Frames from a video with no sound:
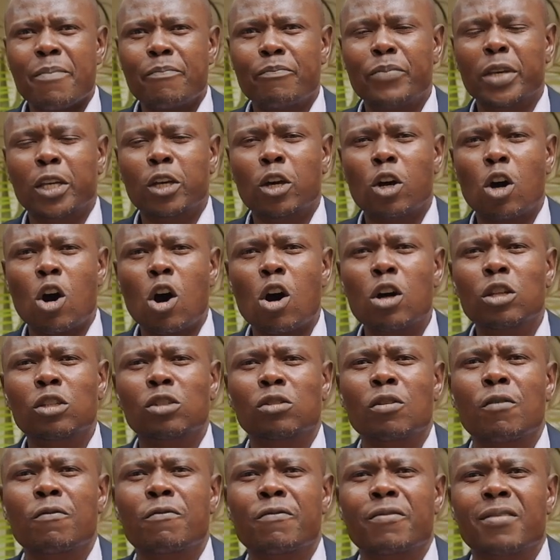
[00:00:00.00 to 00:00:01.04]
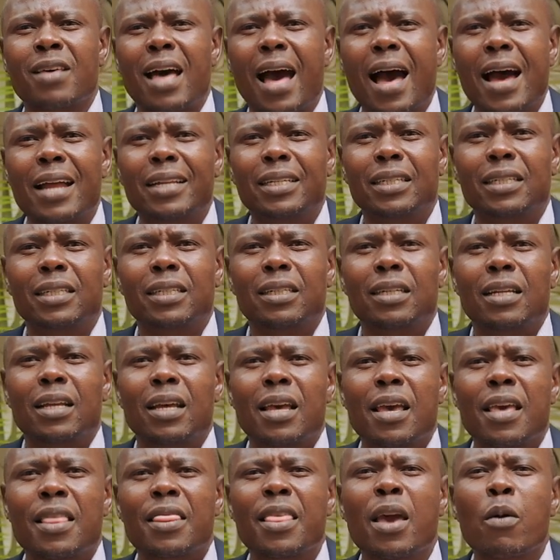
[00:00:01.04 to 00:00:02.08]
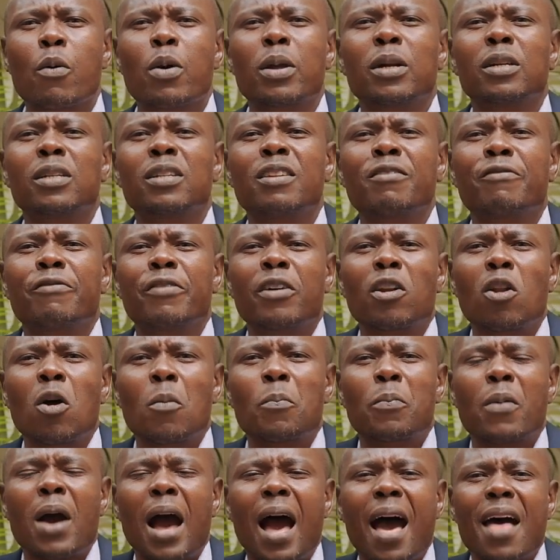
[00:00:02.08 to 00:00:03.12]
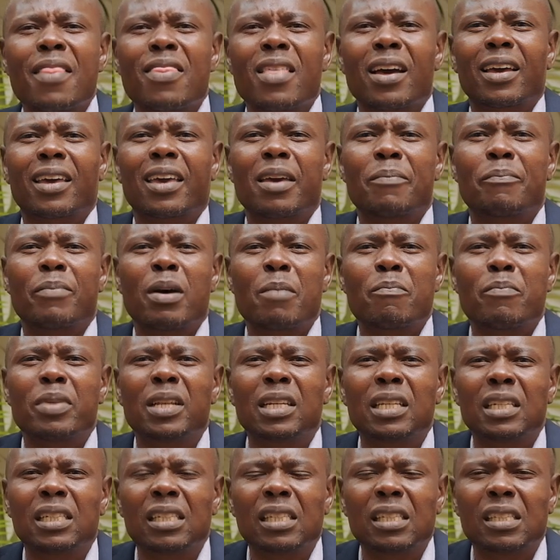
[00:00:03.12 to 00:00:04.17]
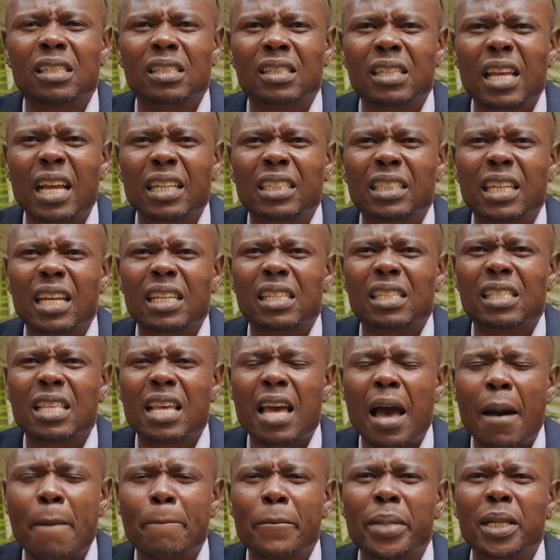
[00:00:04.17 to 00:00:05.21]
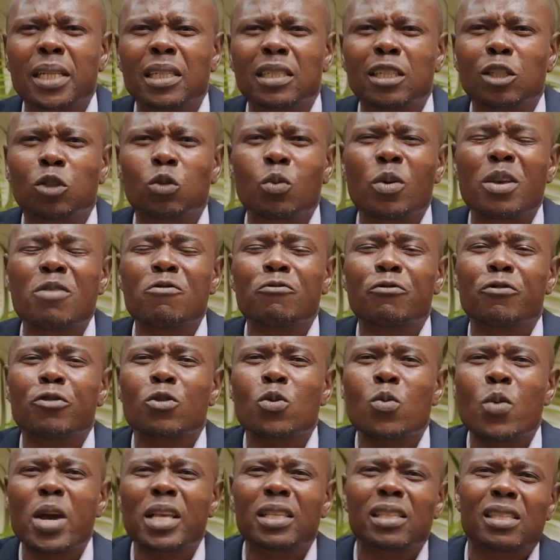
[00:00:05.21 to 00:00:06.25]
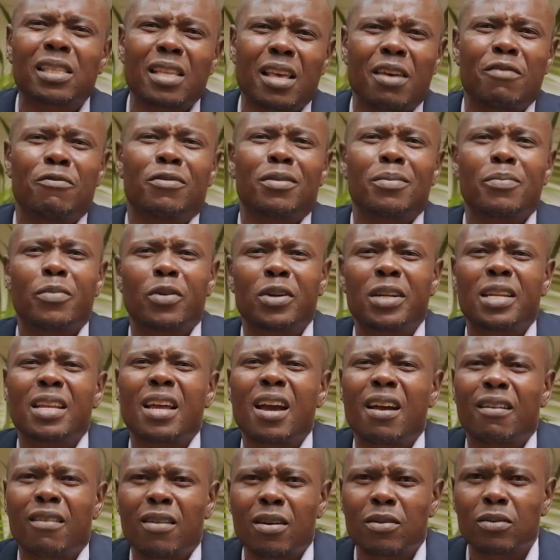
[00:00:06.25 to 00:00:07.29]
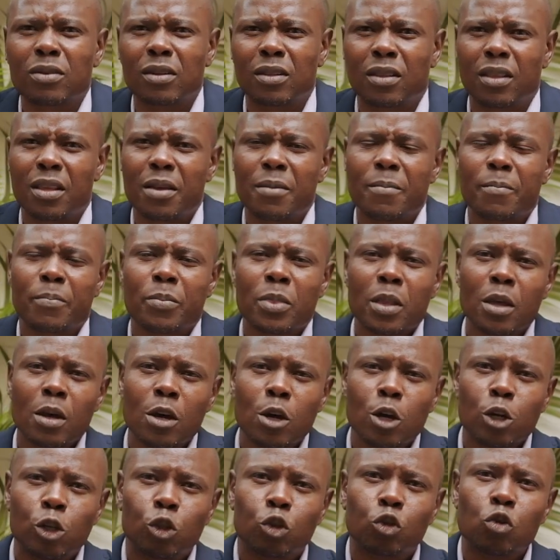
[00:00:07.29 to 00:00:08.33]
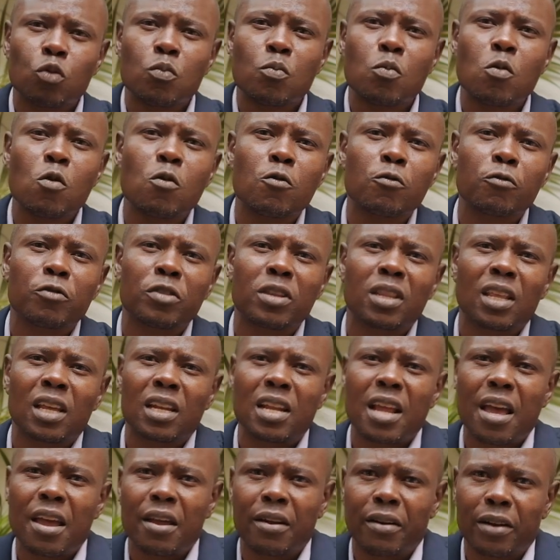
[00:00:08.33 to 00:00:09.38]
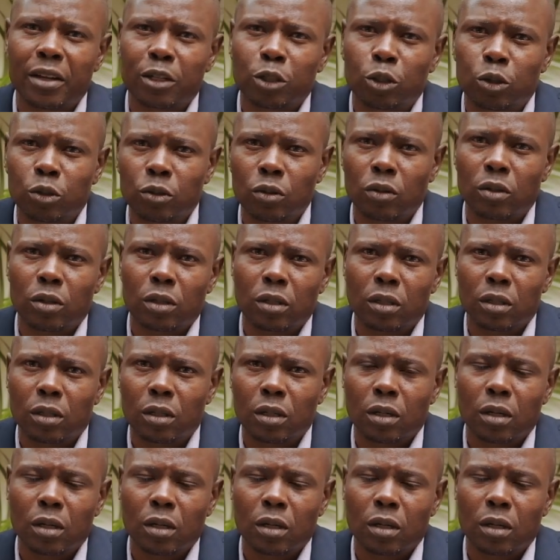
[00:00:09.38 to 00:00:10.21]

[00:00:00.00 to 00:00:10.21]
because of that, they will develop other capabilities, such as the ability to influence everybody around them to move in the direction